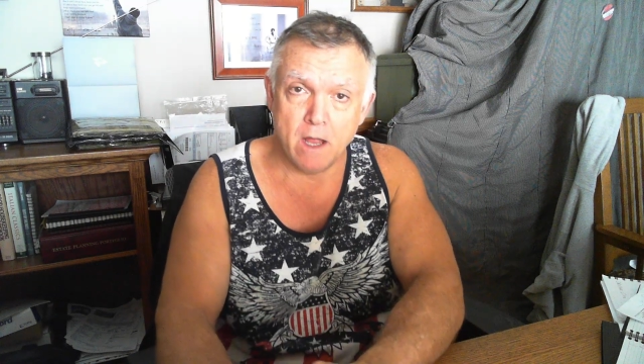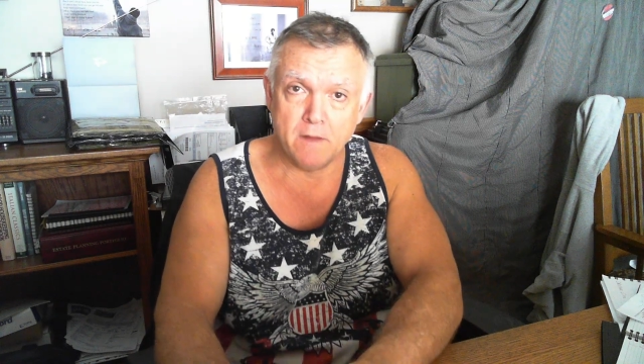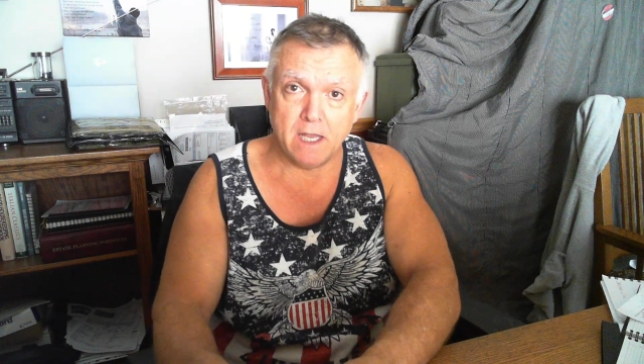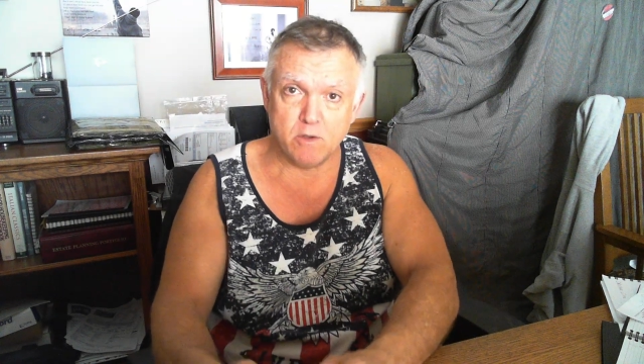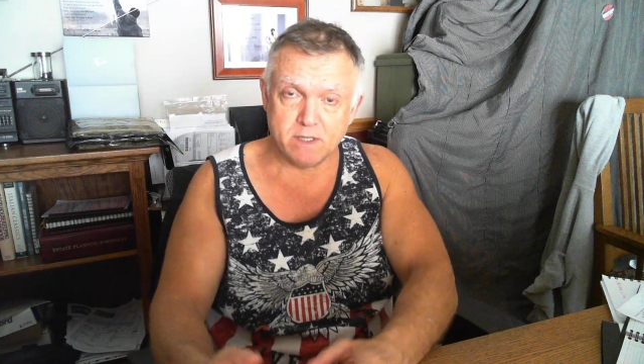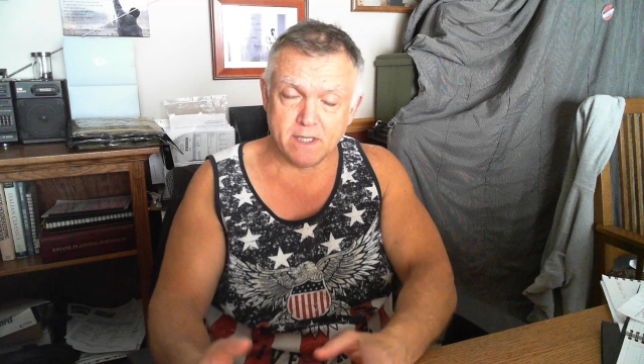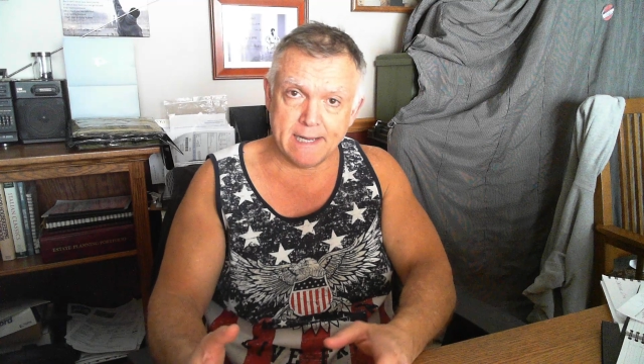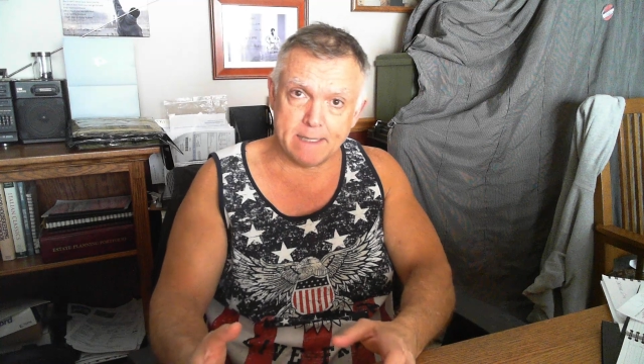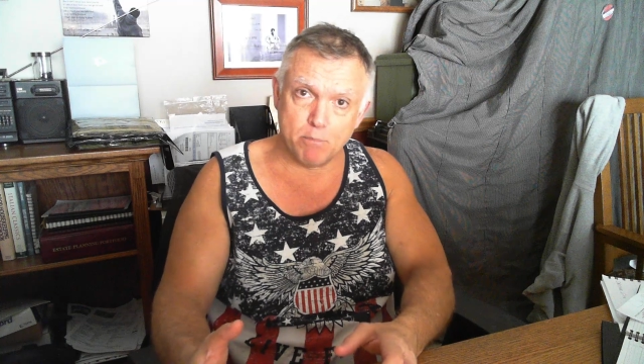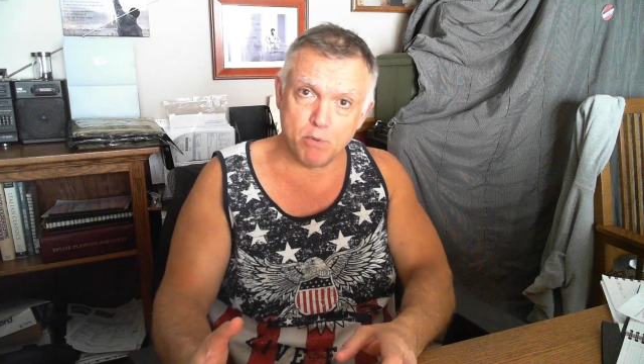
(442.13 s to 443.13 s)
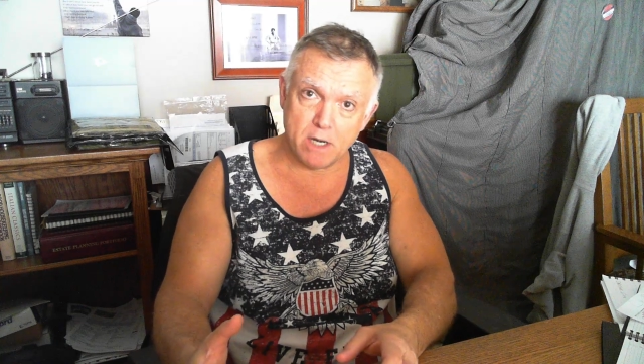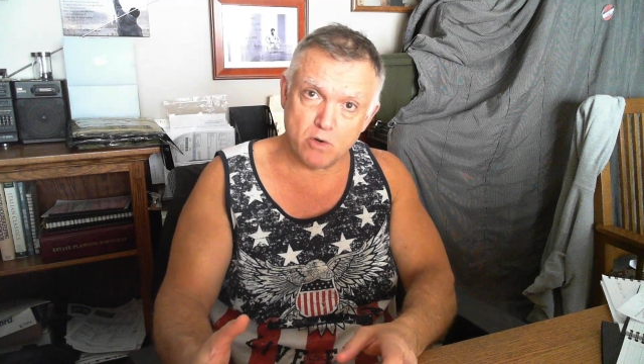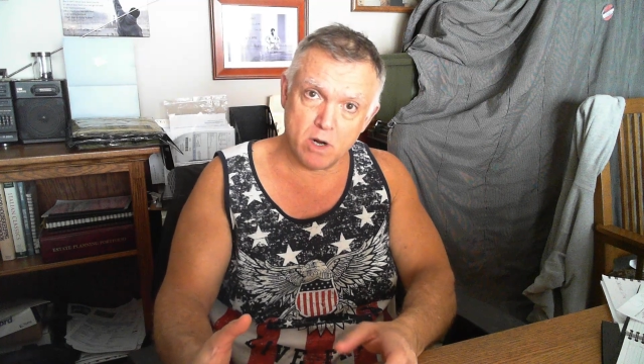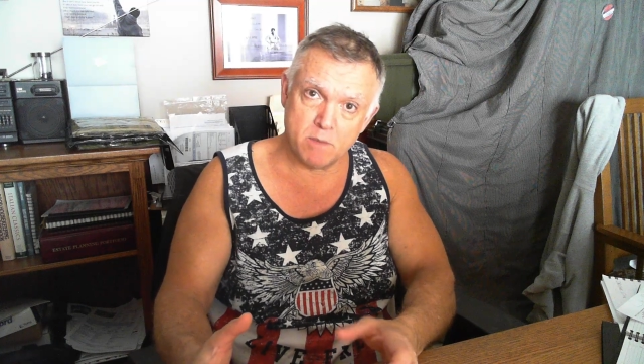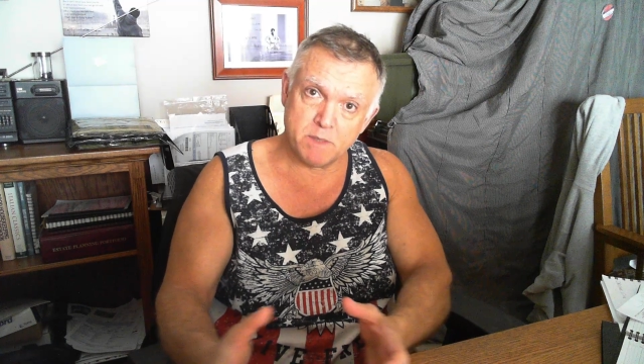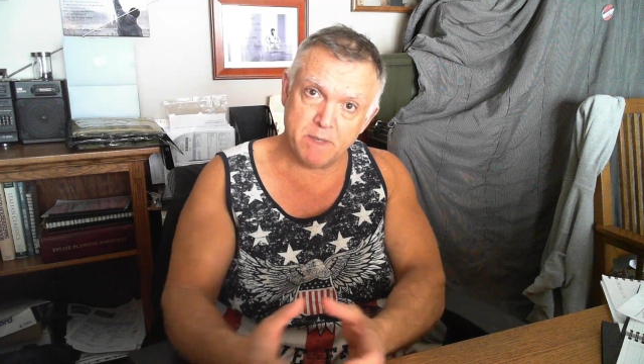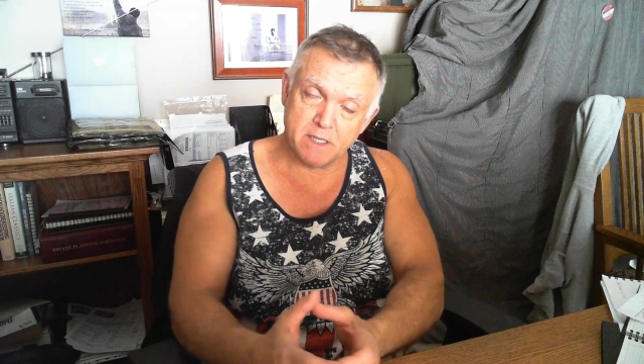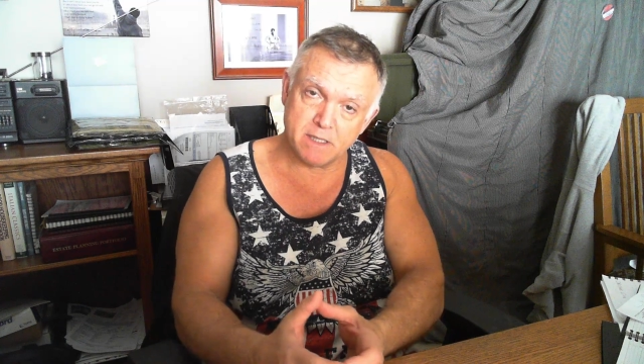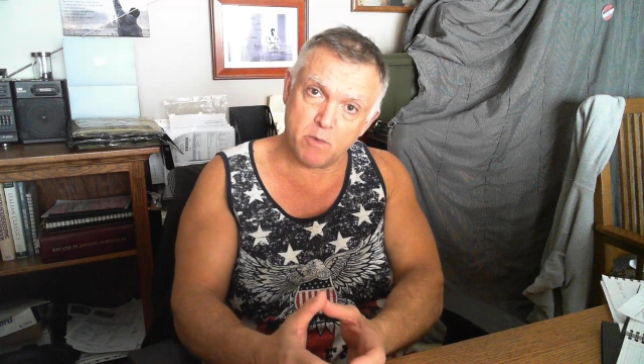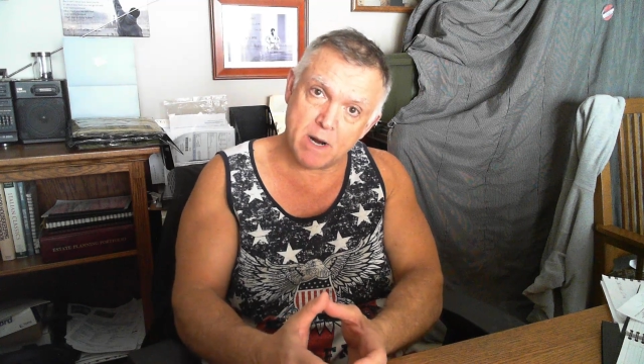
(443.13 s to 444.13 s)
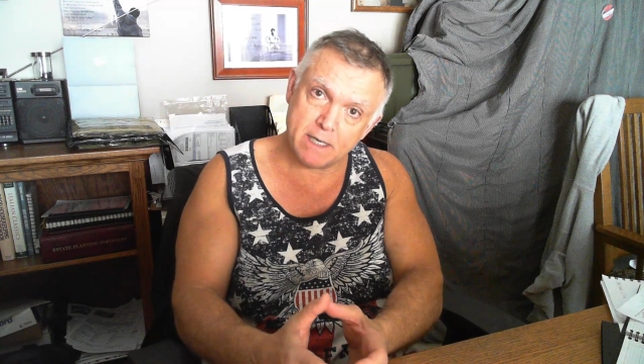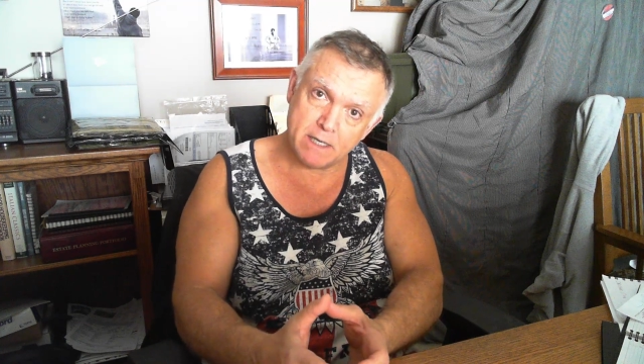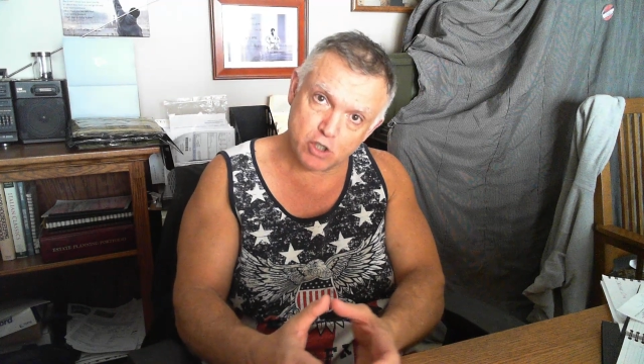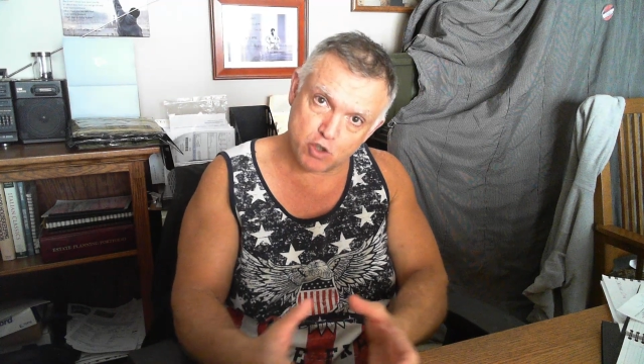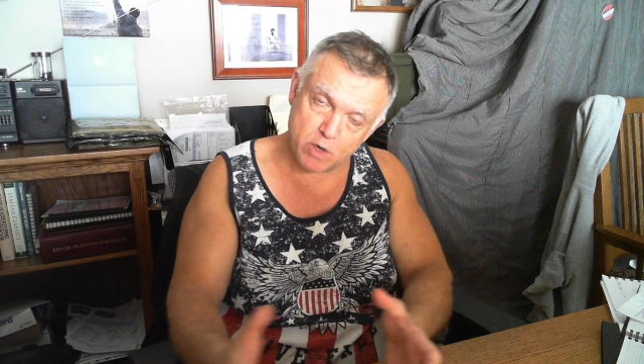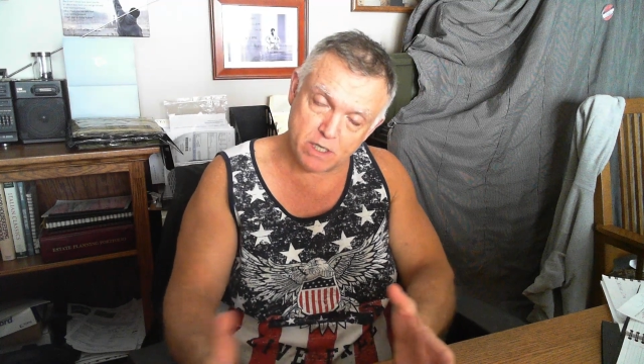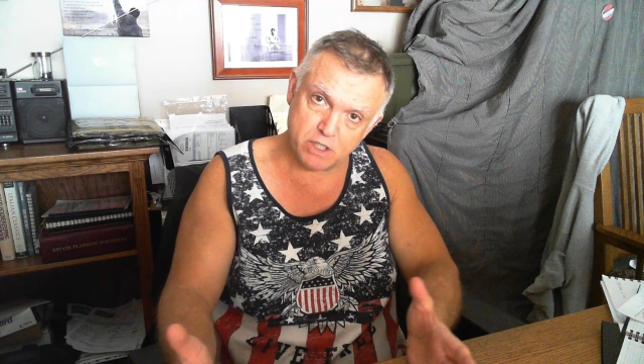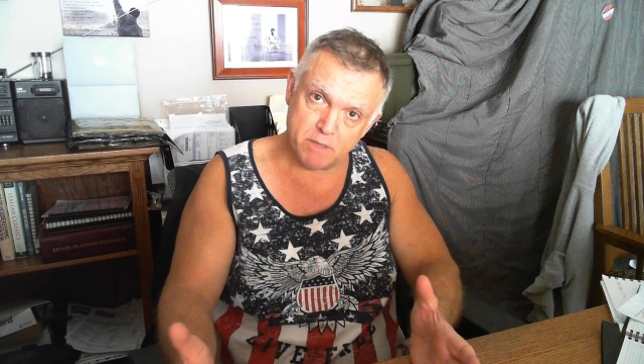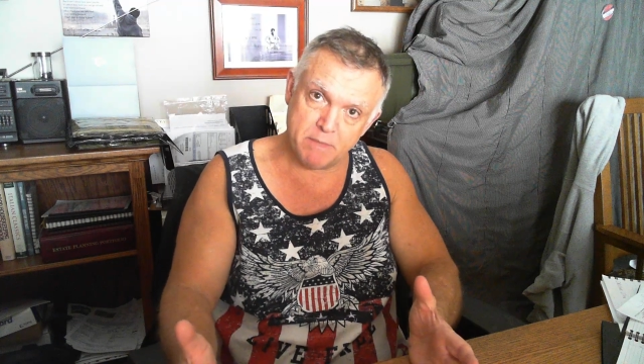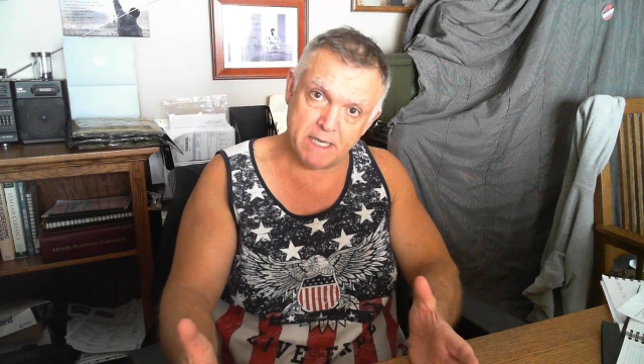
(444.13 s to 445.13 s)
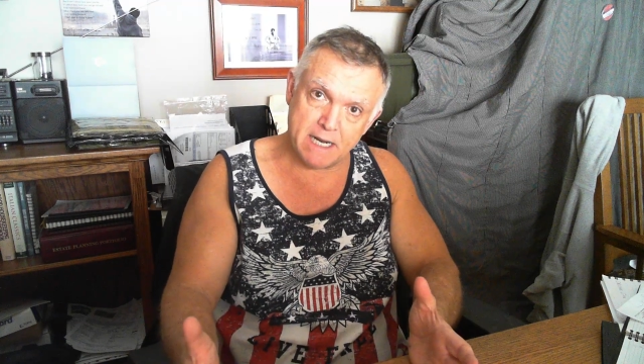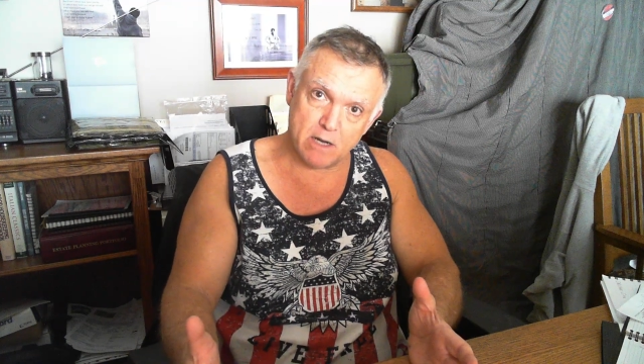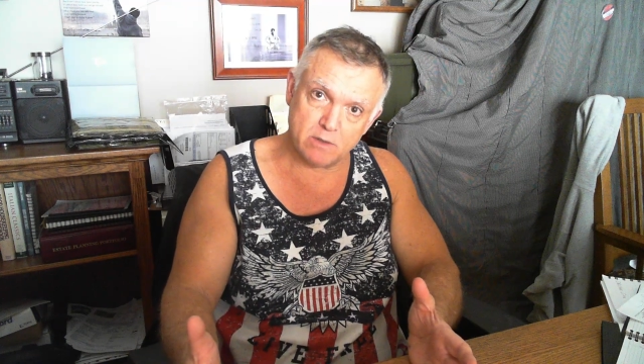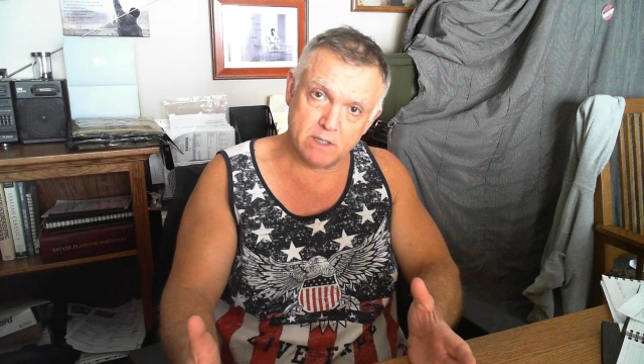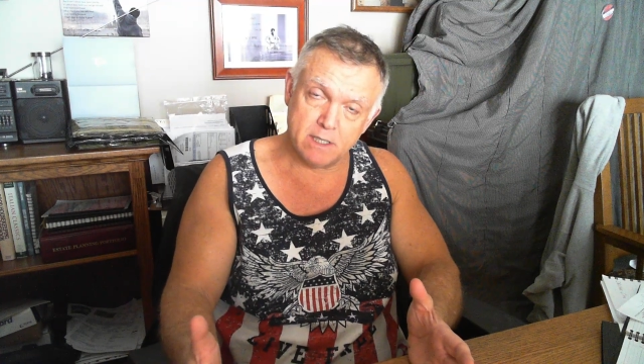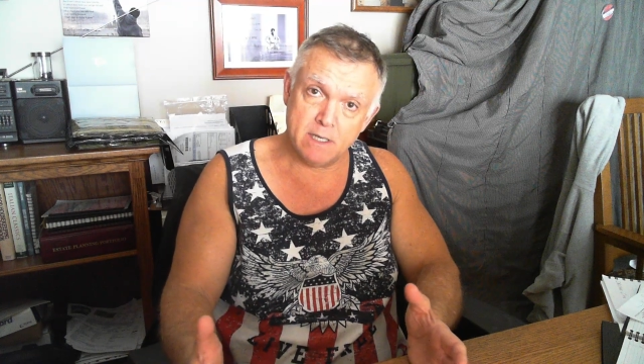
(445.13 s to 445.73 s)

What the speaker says: they used a lot of breadcrumbs because they wanted to stretch the meat out.